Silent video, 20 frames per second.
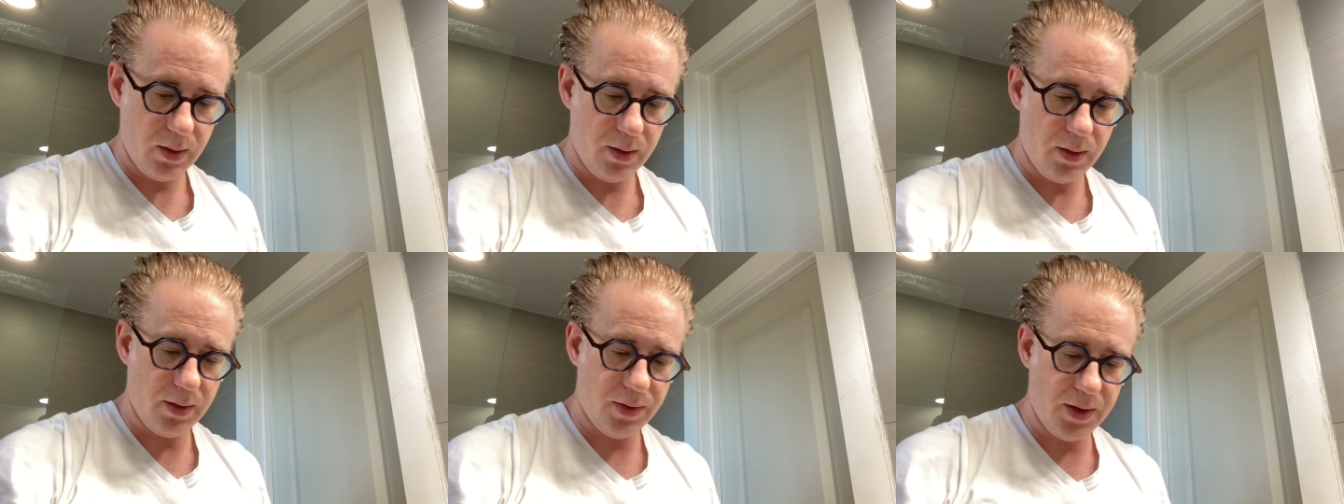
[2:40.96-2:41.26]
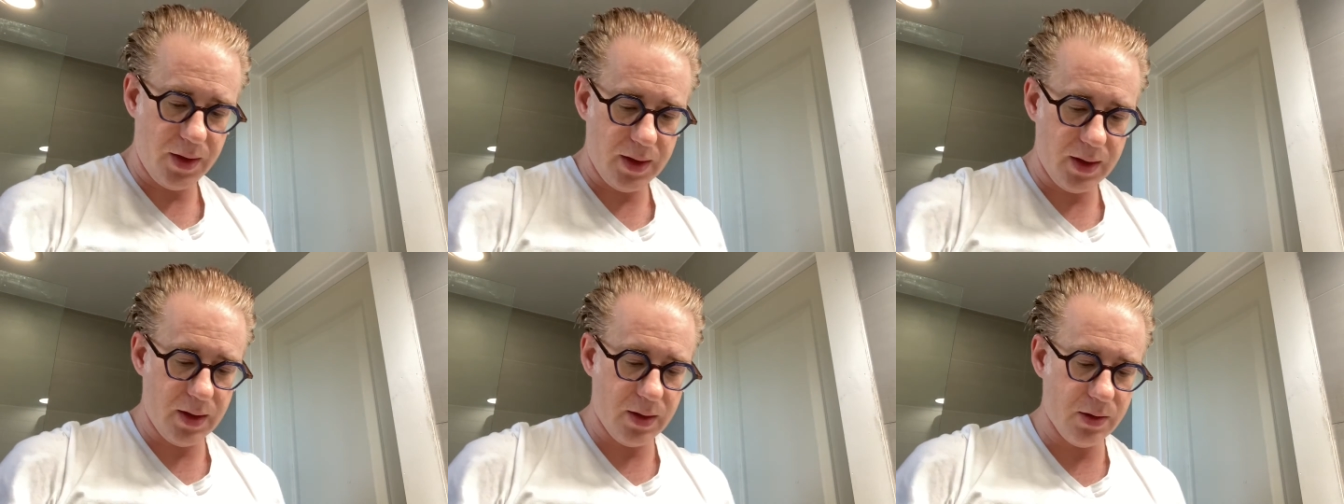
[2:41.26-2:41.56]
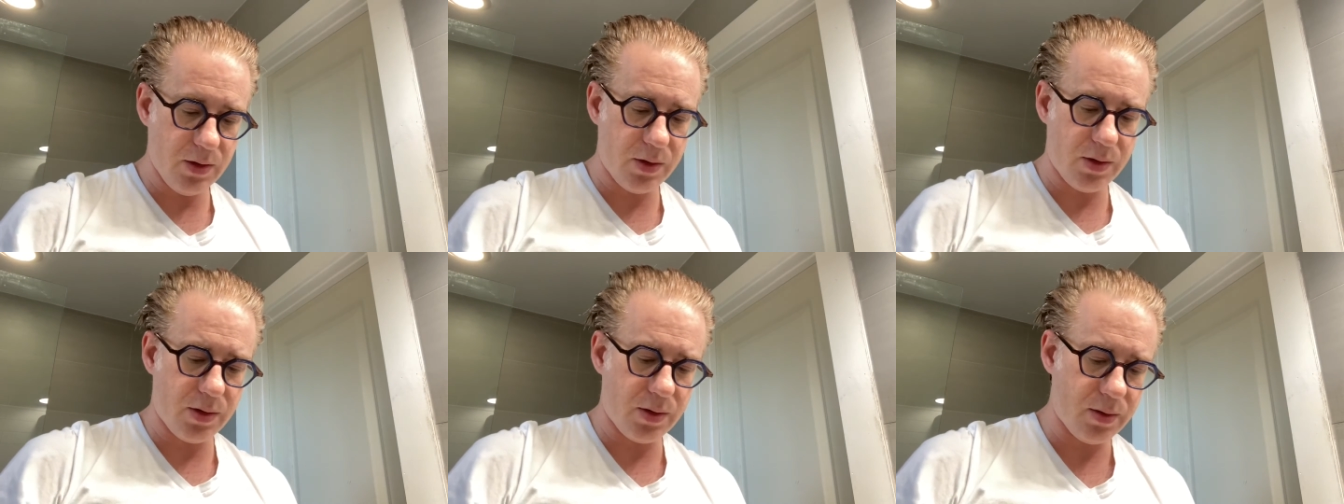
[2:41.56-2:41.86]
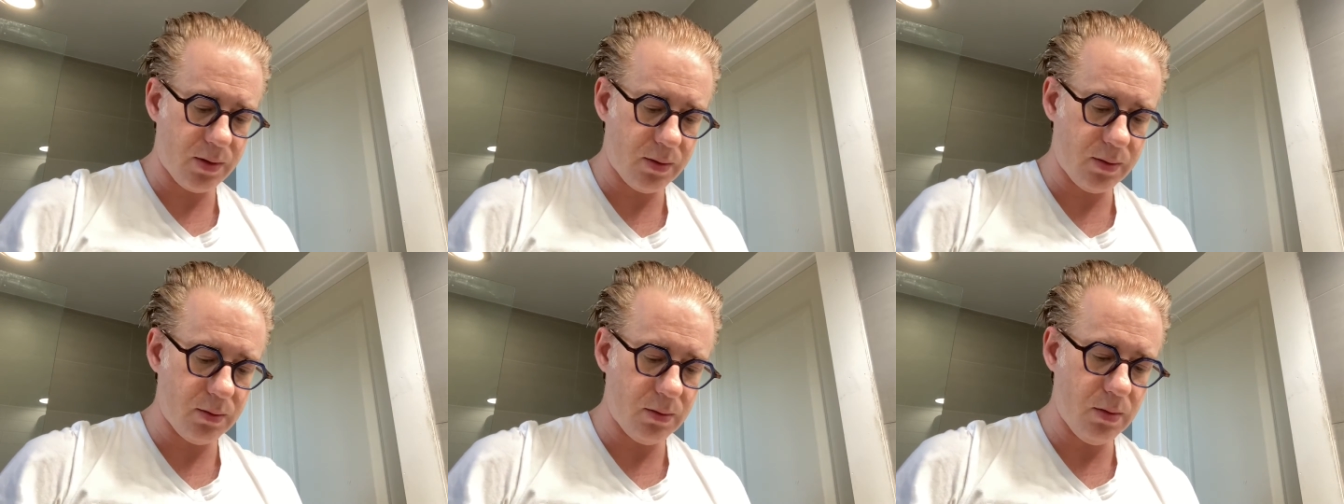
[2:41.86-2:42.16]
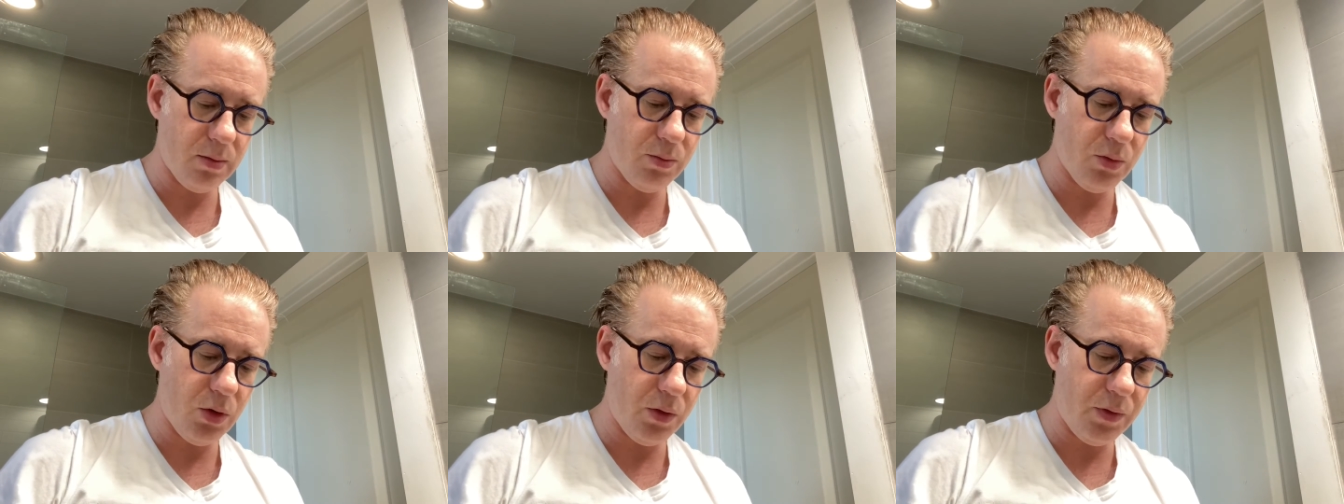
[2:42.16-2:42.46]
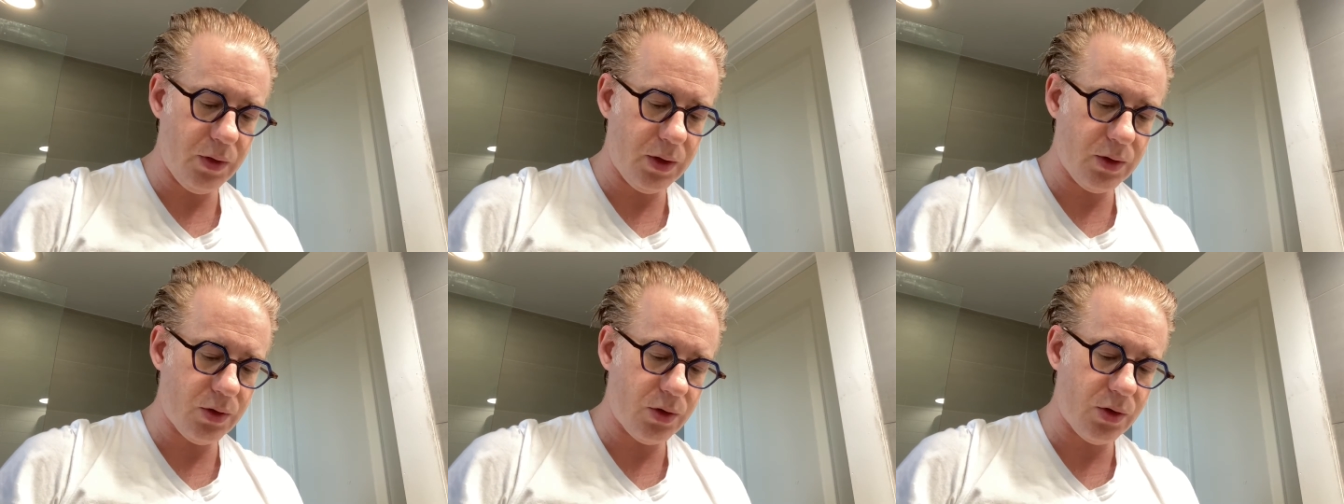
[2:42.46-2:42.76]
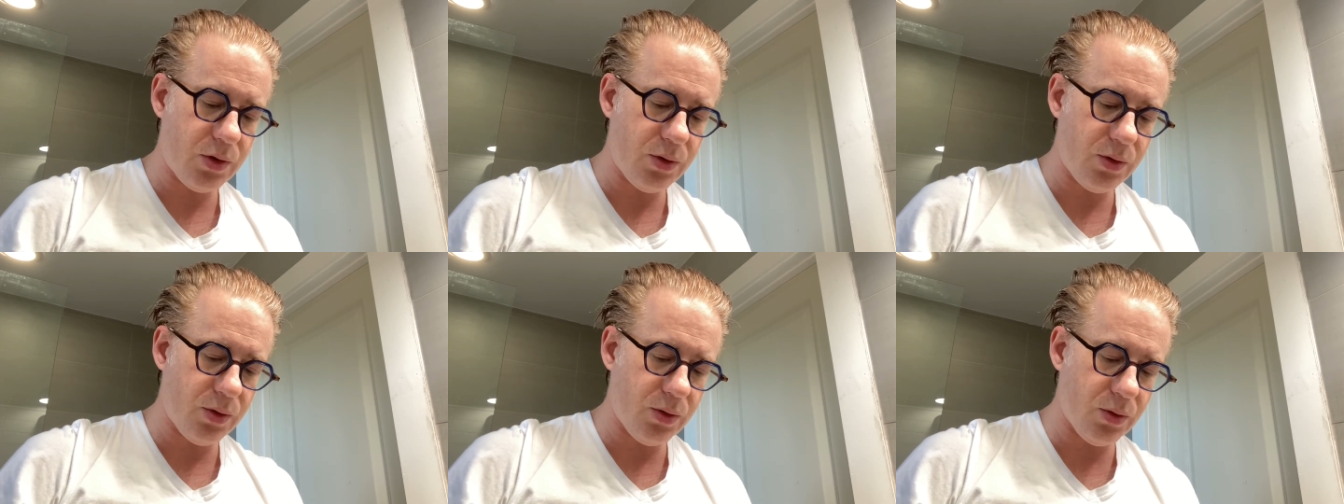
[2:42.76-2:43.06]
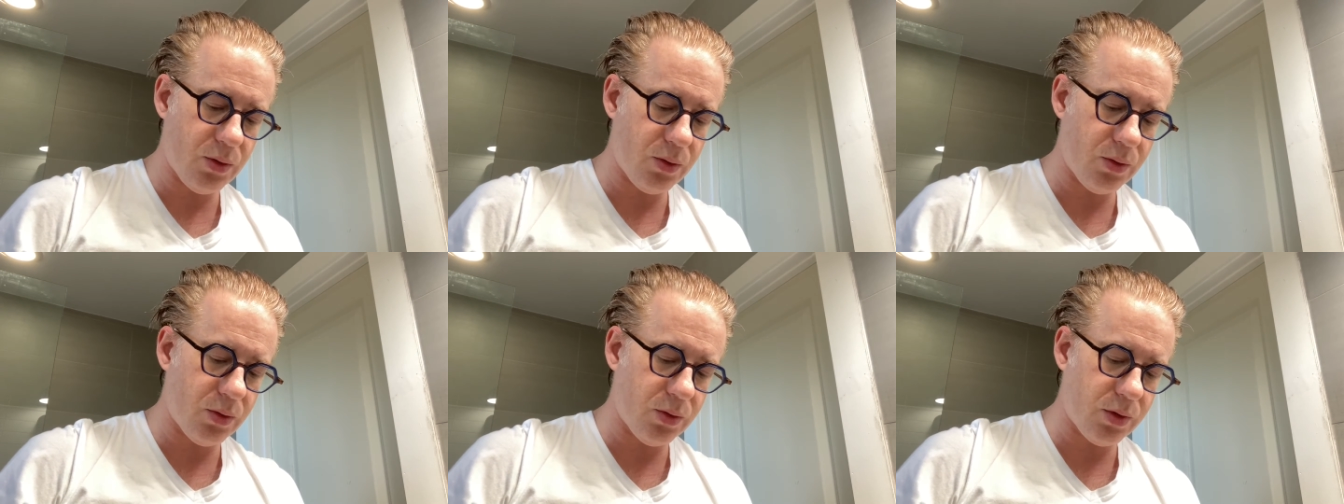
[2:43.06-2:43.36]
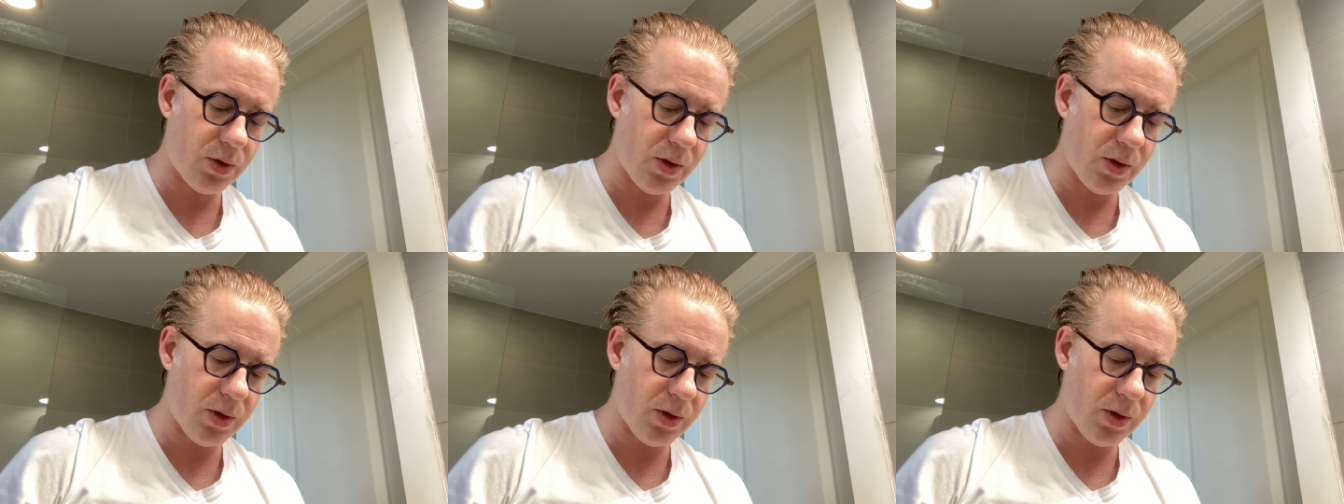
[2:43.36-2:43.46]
The thing is, moving to